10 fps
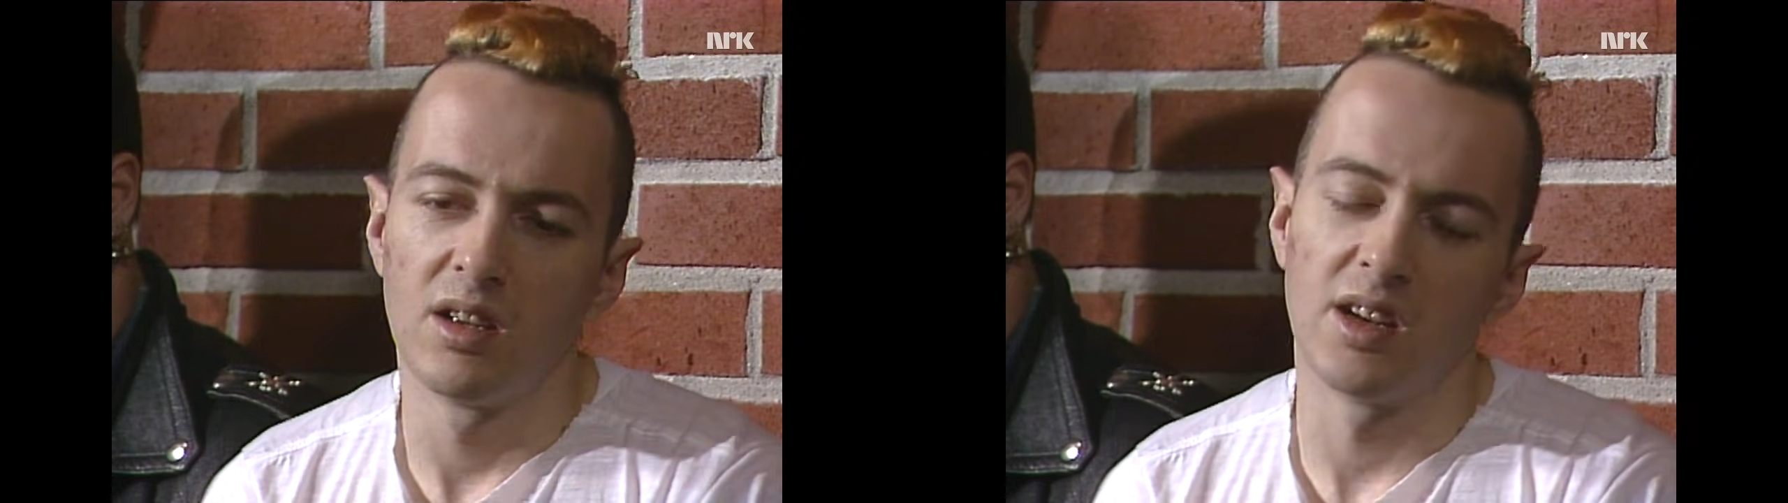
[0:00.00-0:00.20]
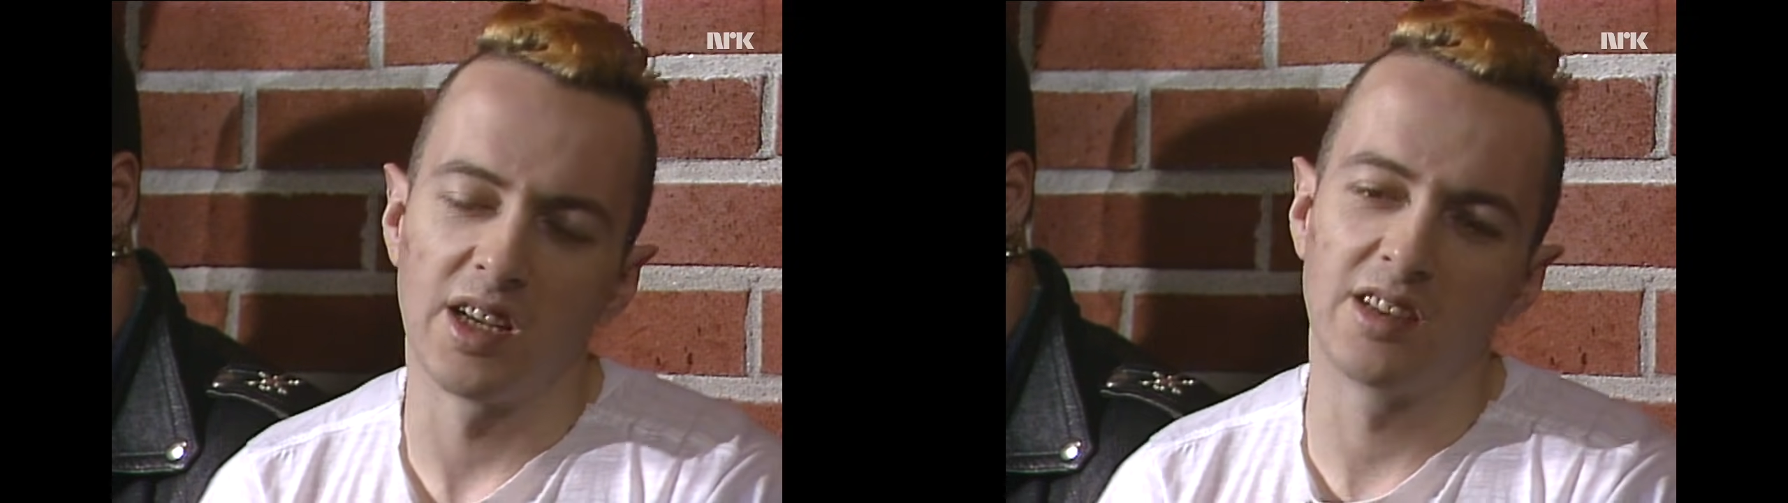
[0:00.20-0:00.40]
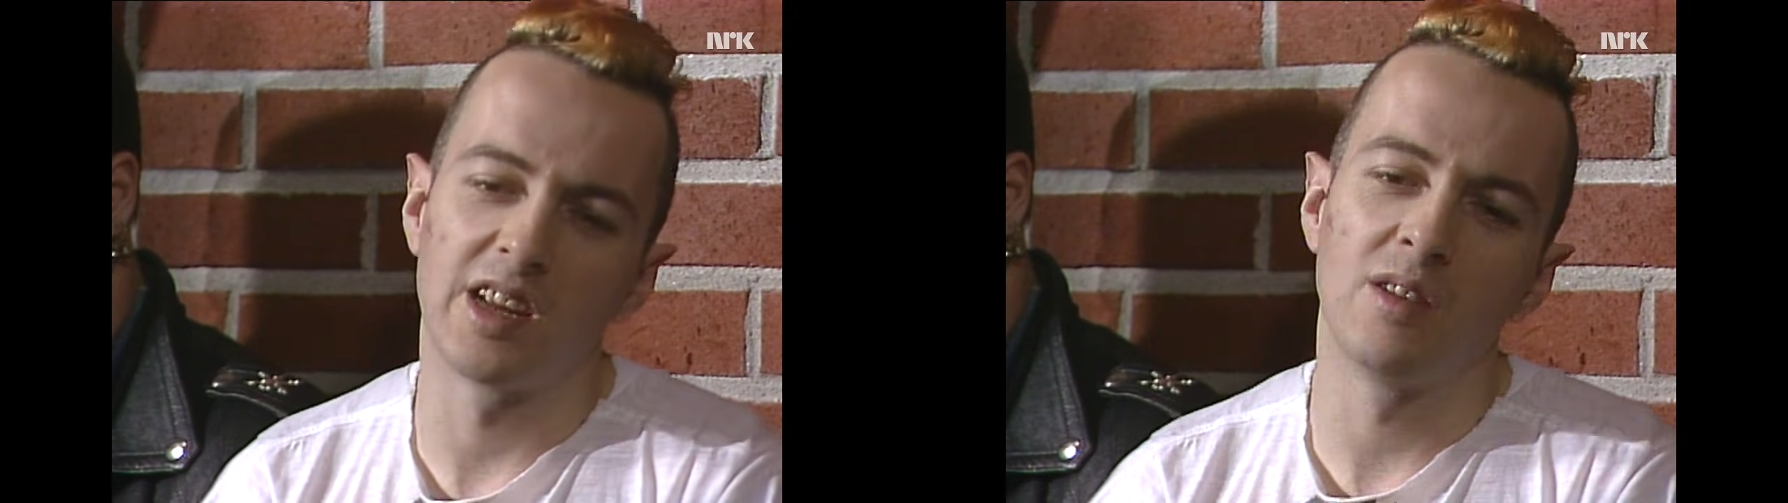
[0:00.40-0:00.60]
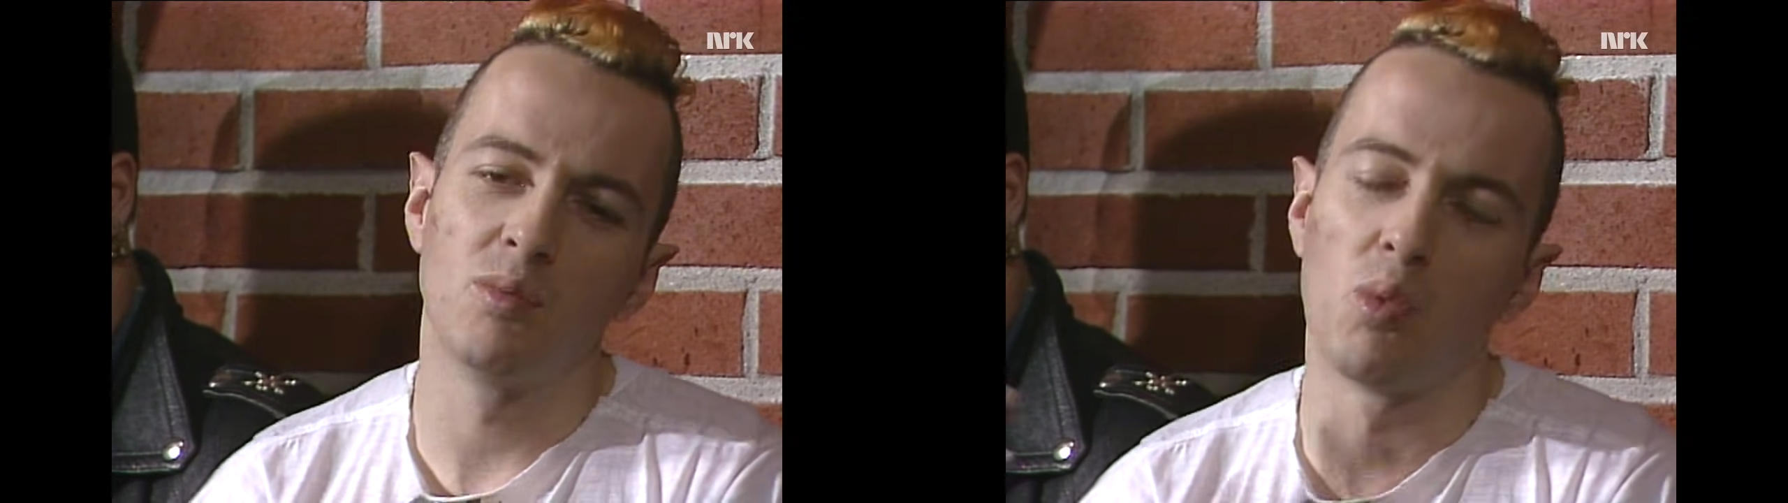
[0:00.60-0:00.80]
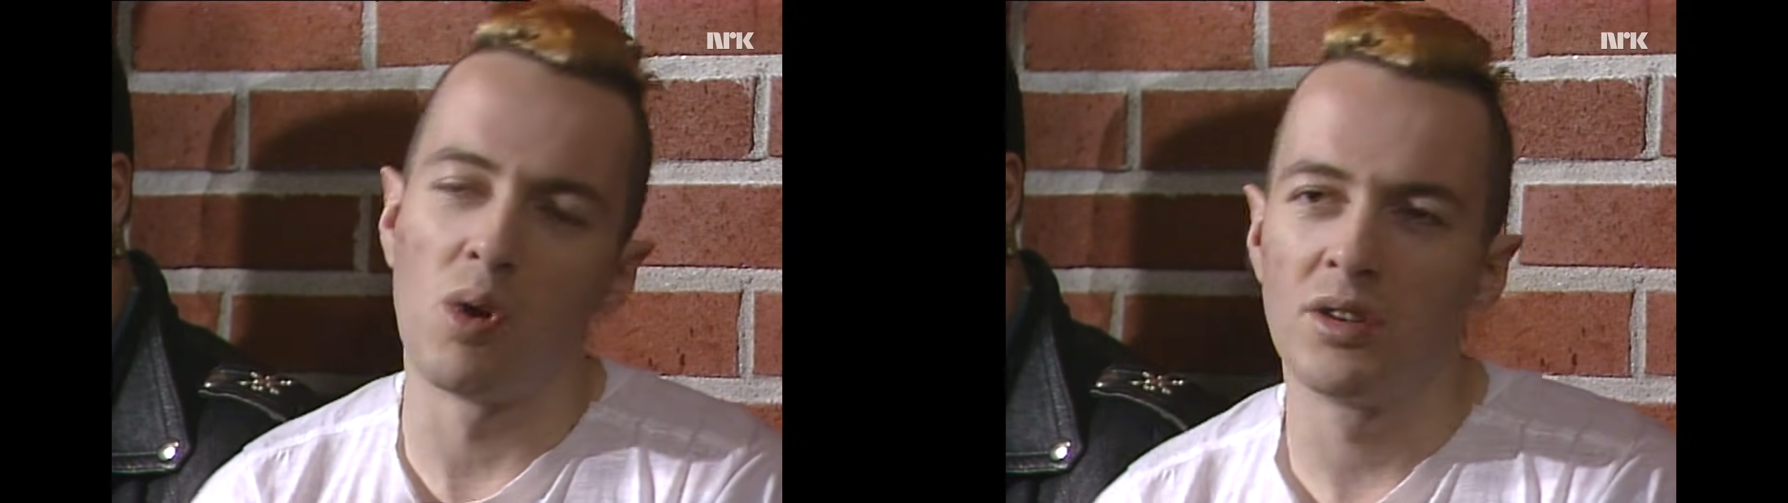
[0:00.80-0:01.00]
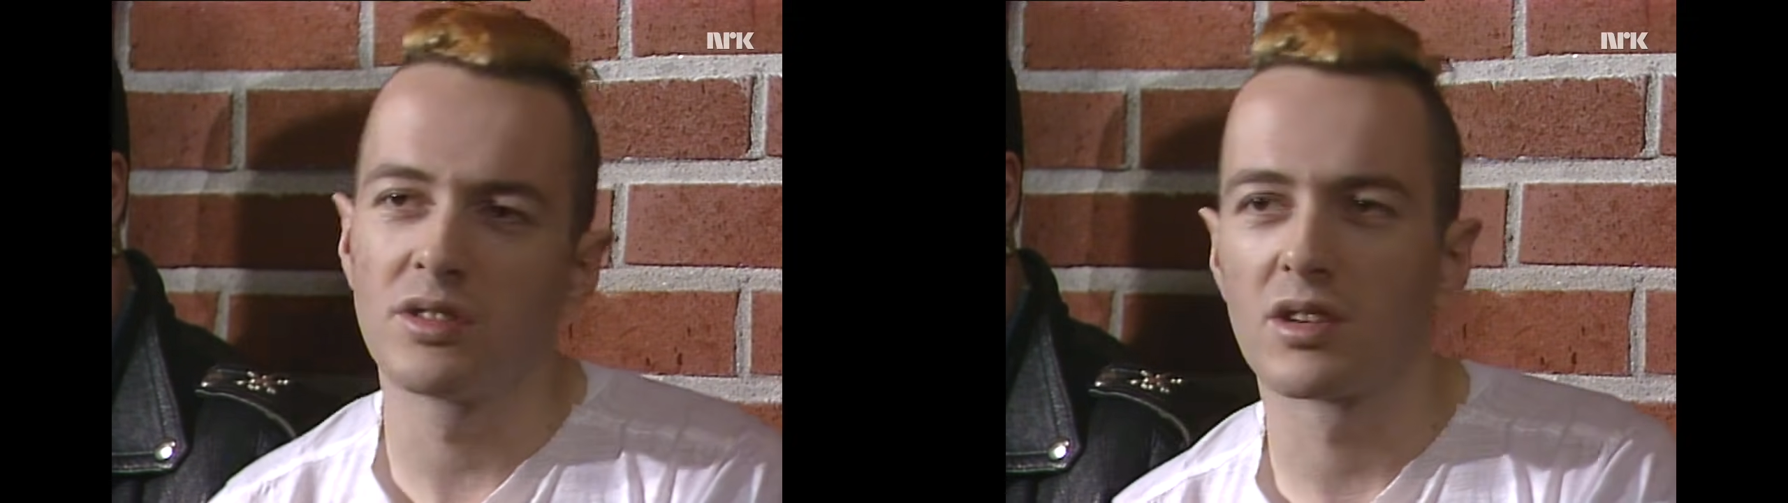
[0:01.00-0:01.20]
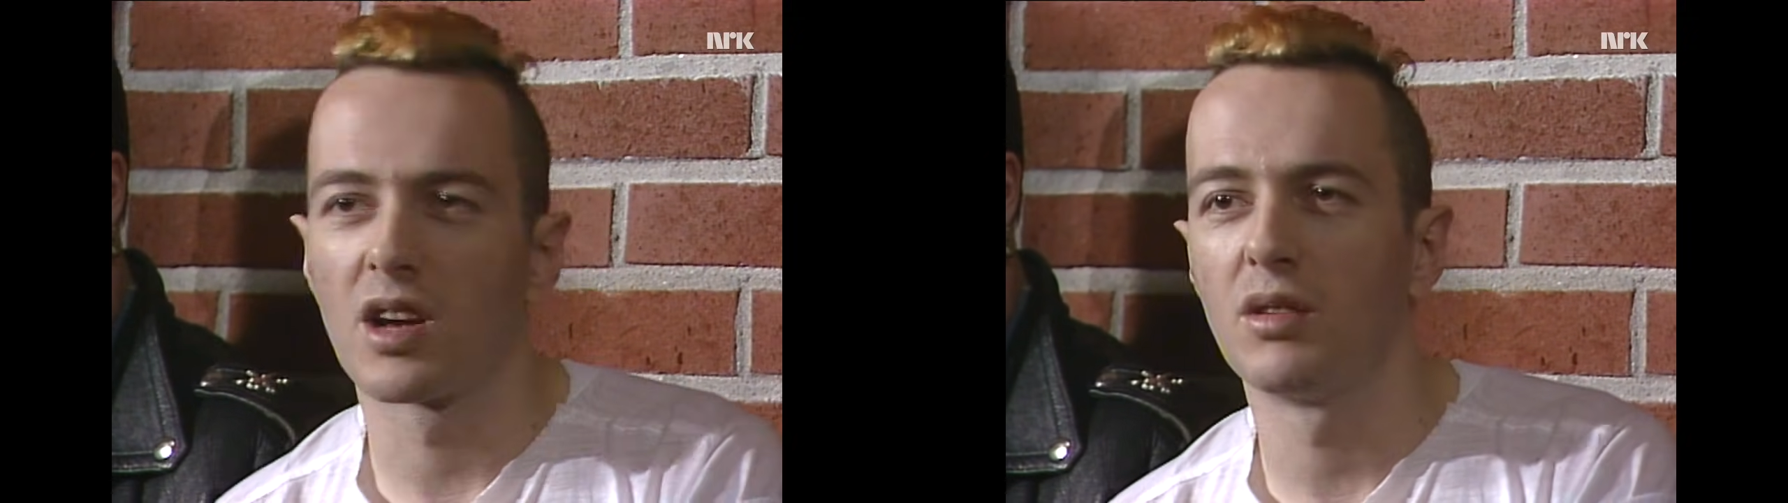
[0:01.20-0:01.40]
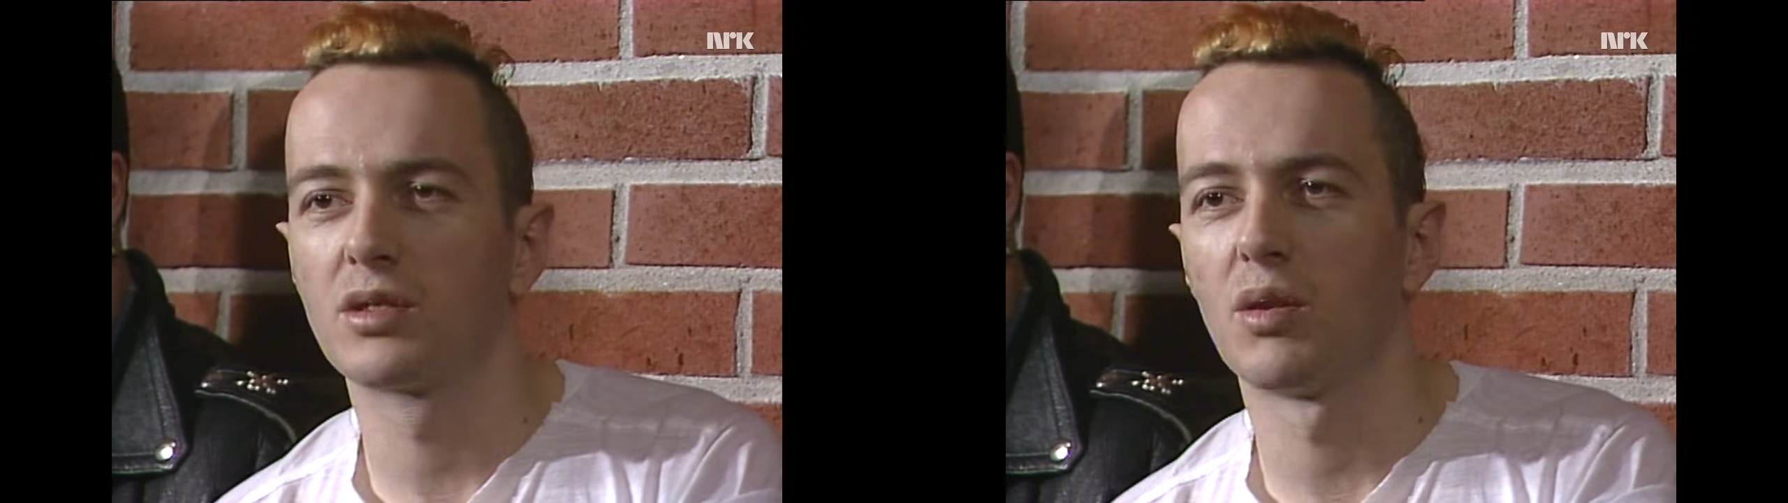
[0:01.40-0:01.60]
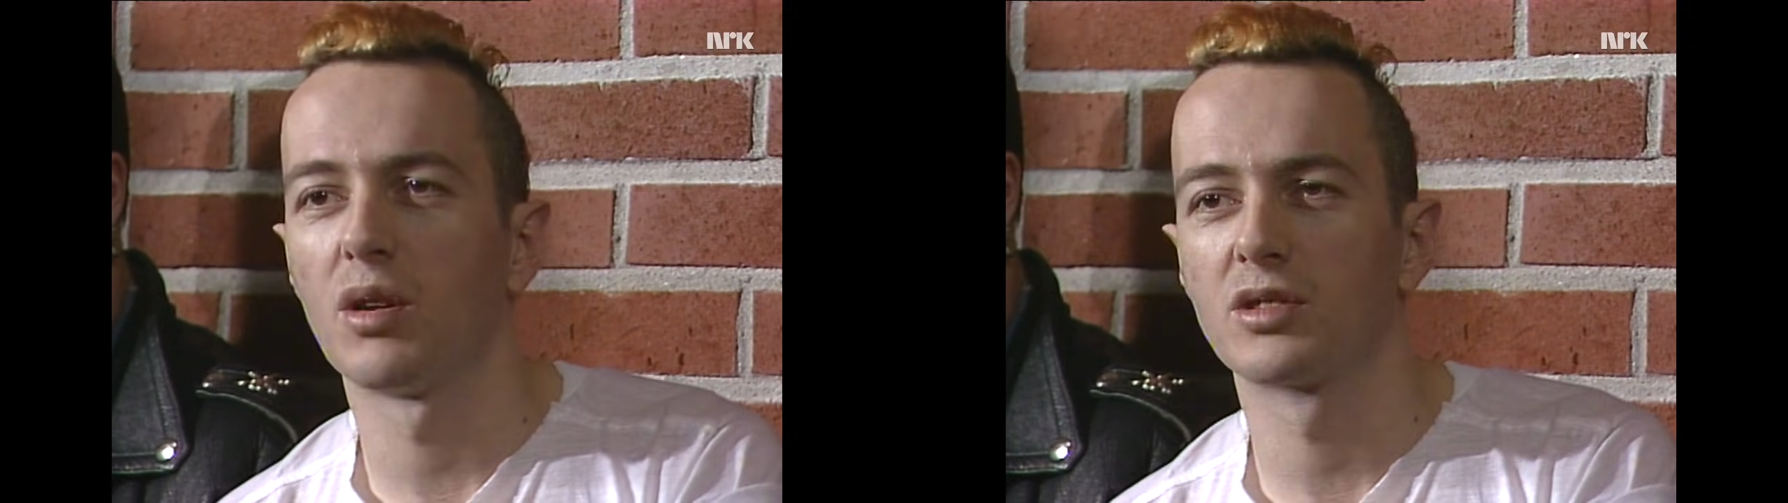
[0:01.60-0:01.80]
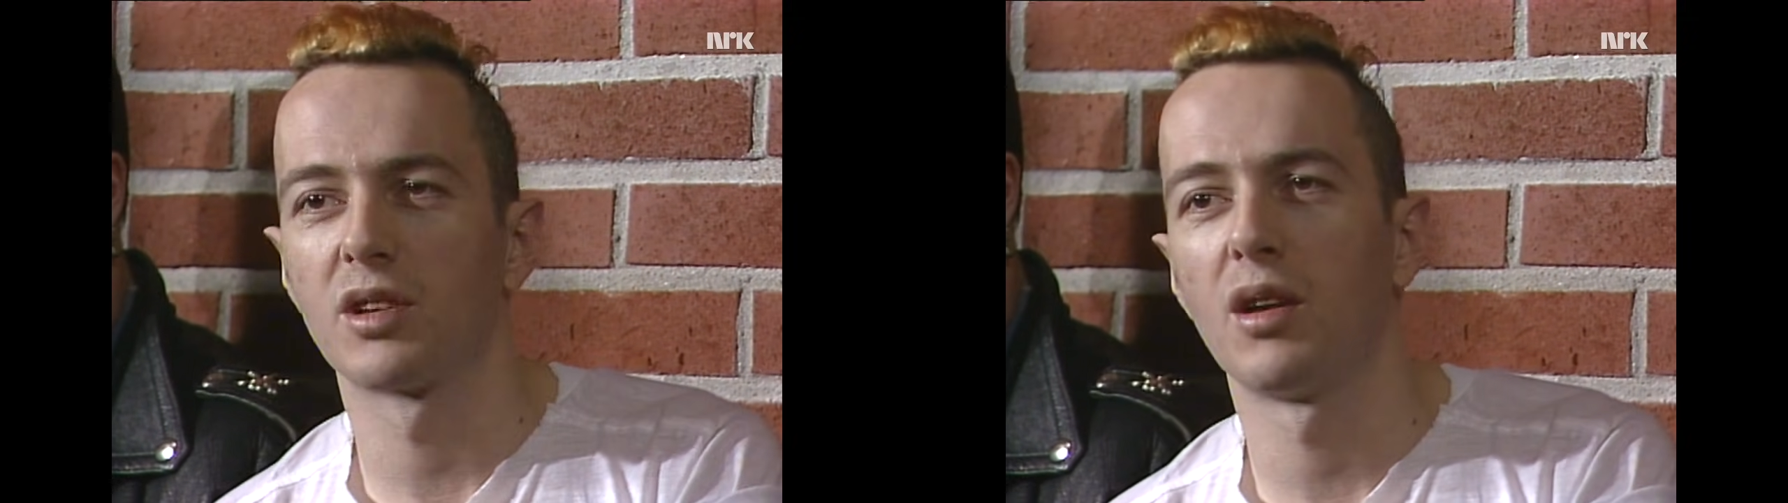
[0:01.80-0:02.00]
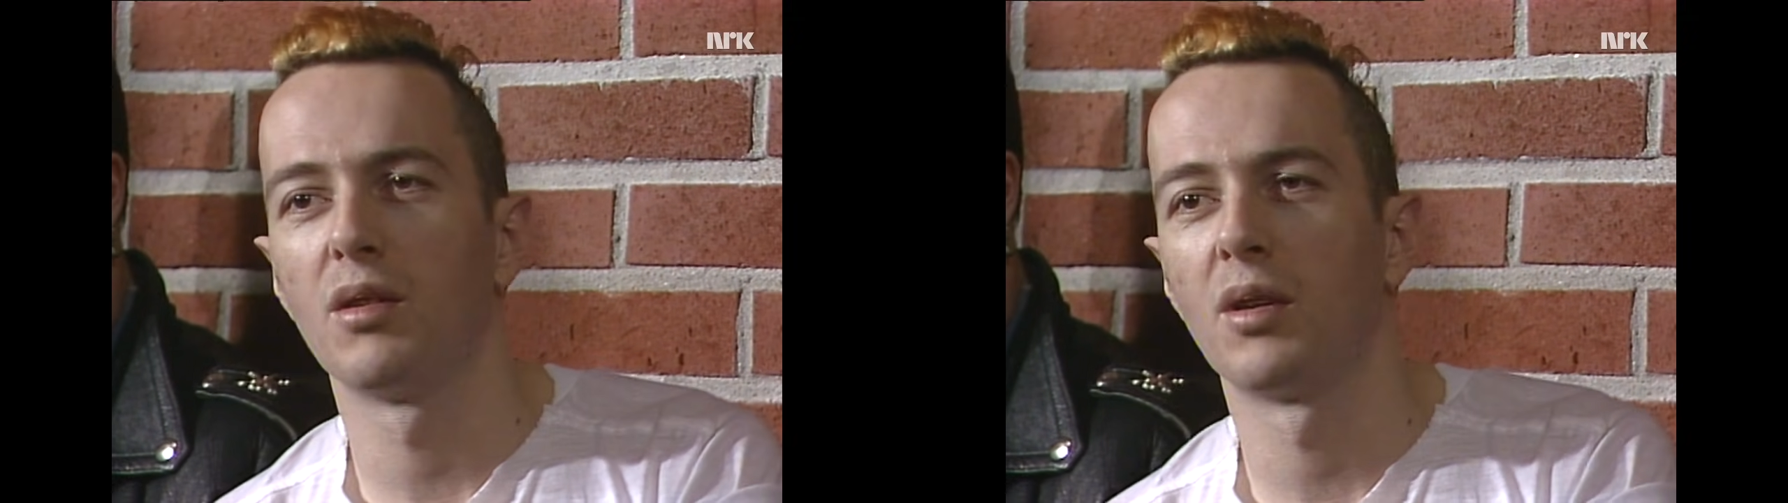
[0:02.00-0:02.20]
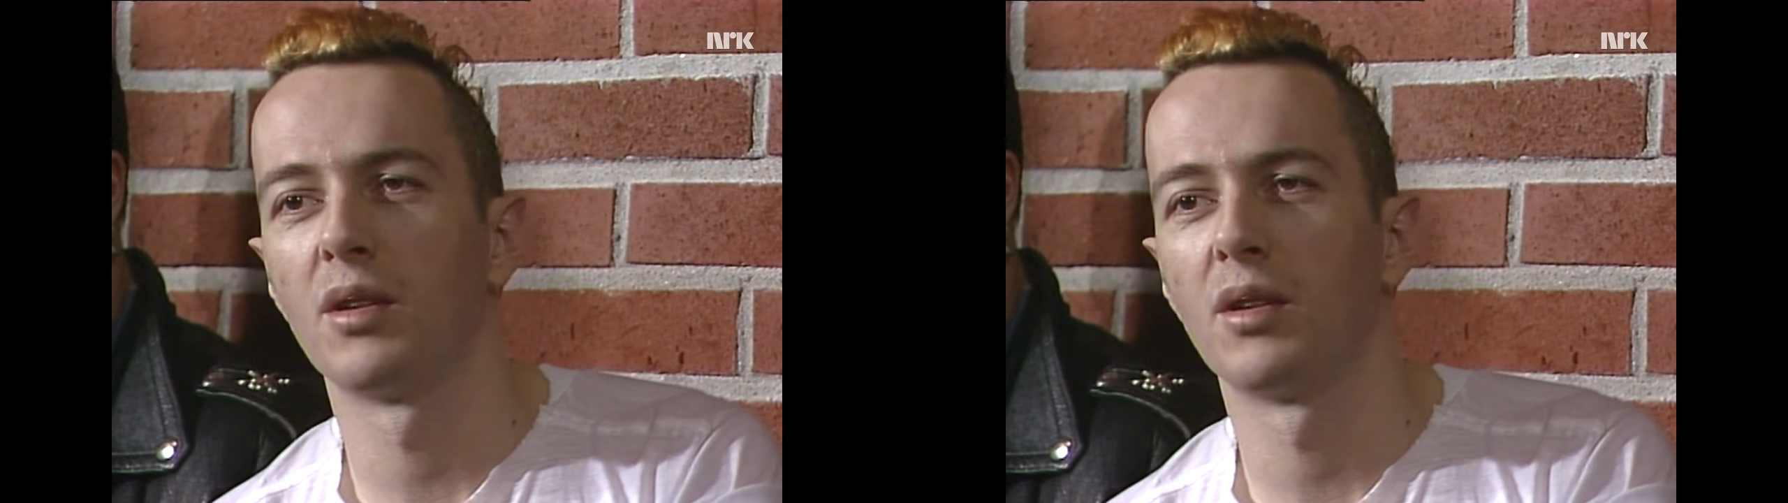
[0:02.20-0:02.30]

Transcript: he didn't want to go to Oslo on